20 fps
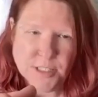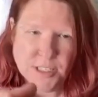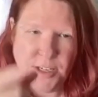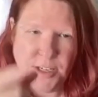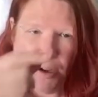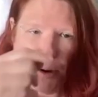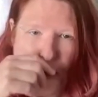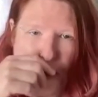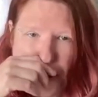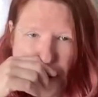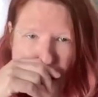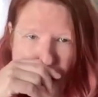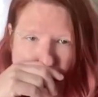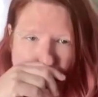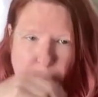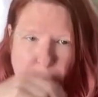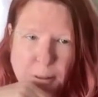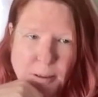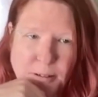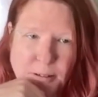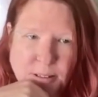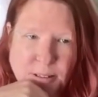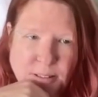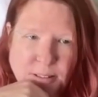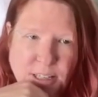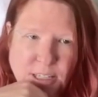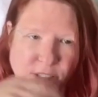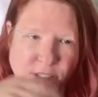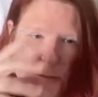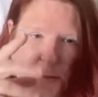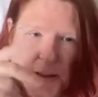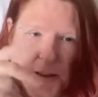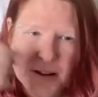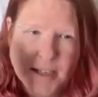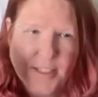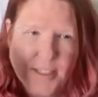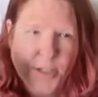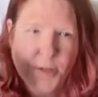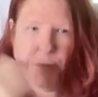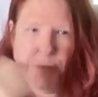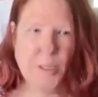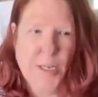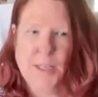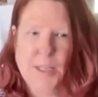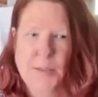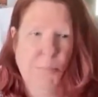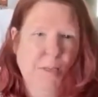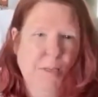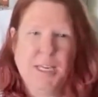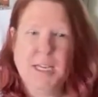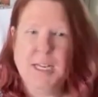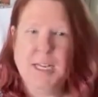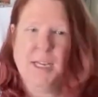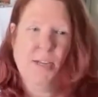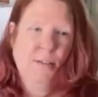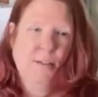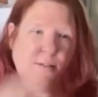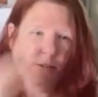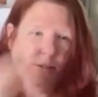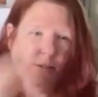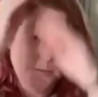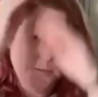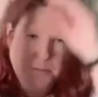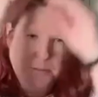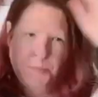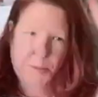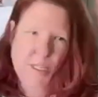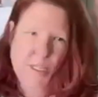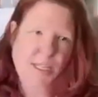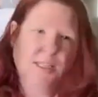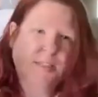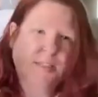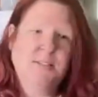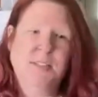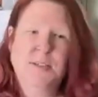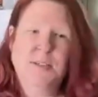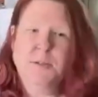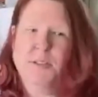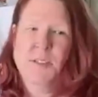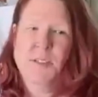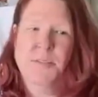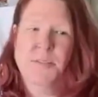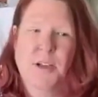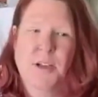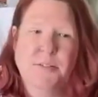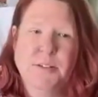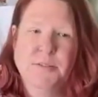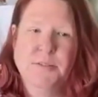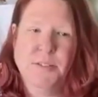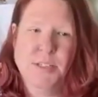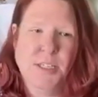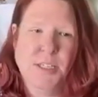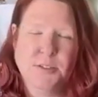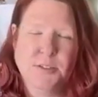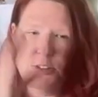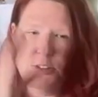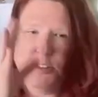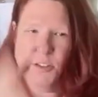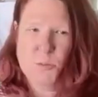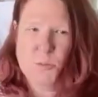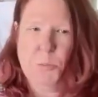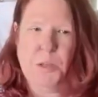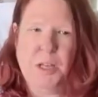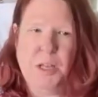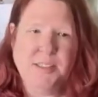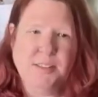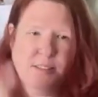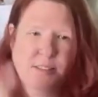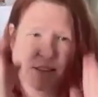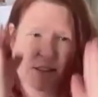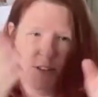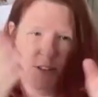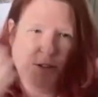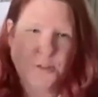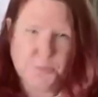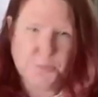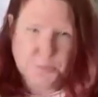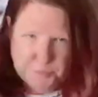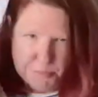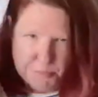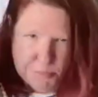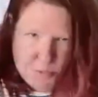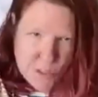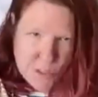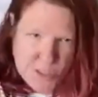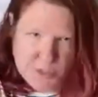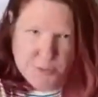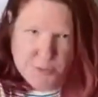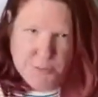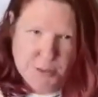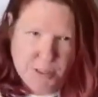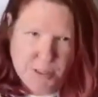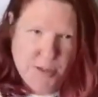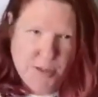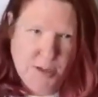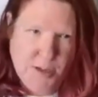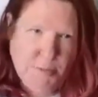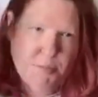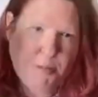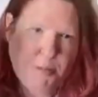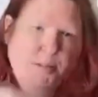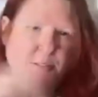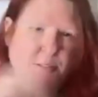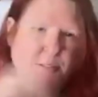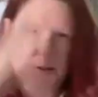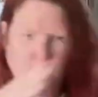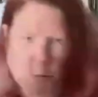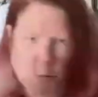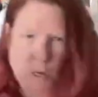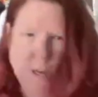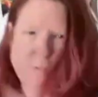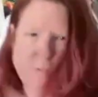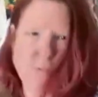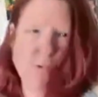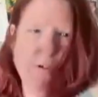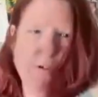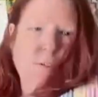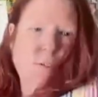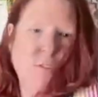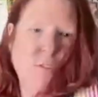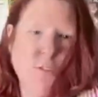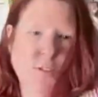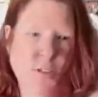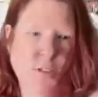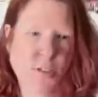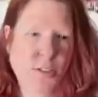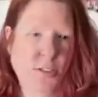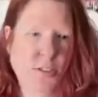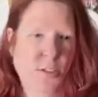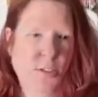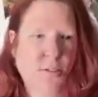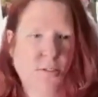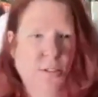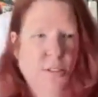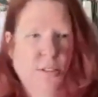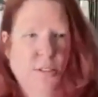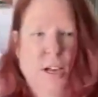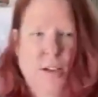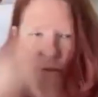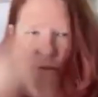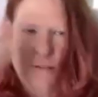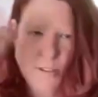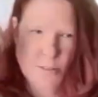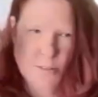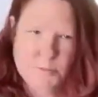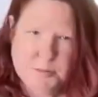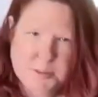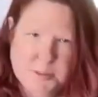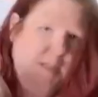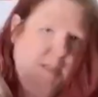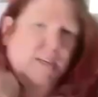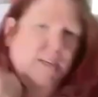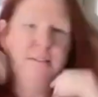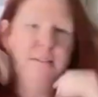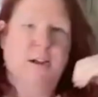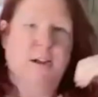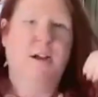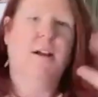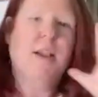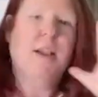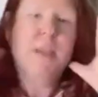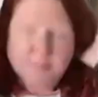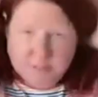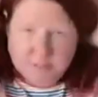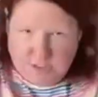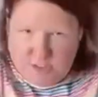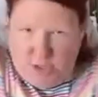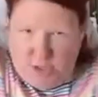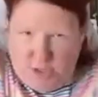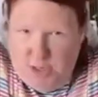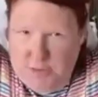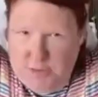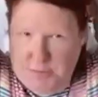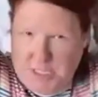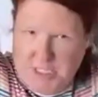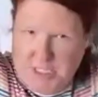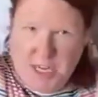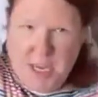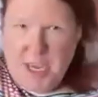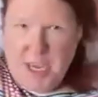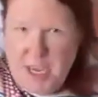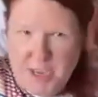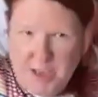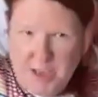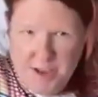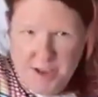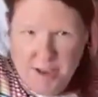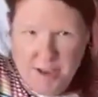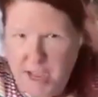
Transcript: video. That should be like your beginning sequence of every video. Just splice in you're putting your bun up and then whatever else you're going to do. It'd be like, all right, starting my day,